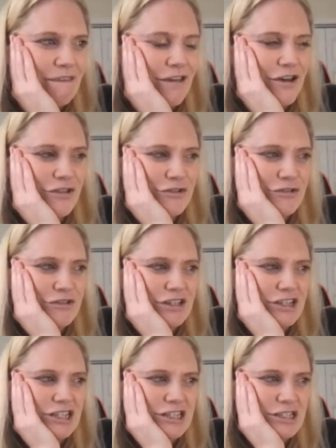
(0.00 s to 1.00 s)
other
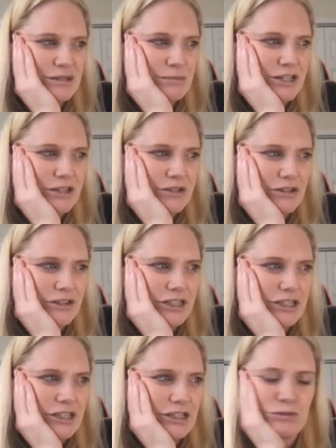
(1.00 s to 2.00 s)
things about the
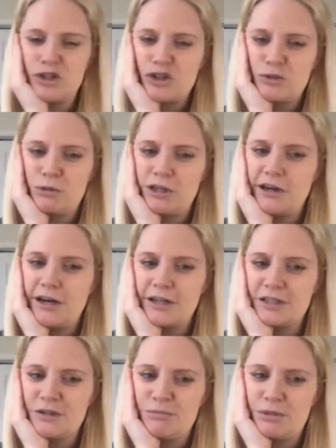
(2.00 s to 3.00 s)
leakies would just be
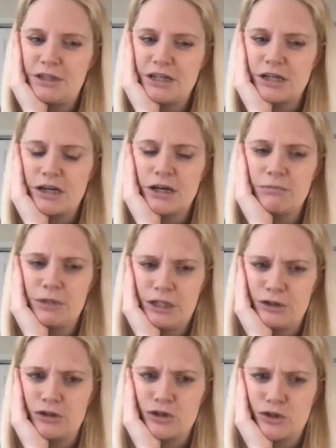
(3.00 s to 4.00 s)
gossip, and I'm
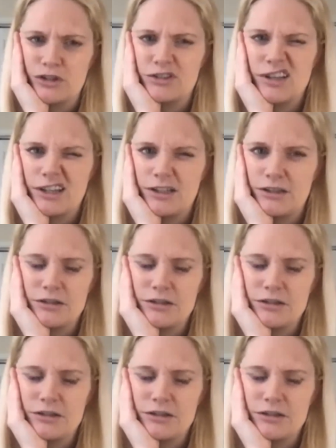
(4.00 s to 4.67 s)
here to talk science.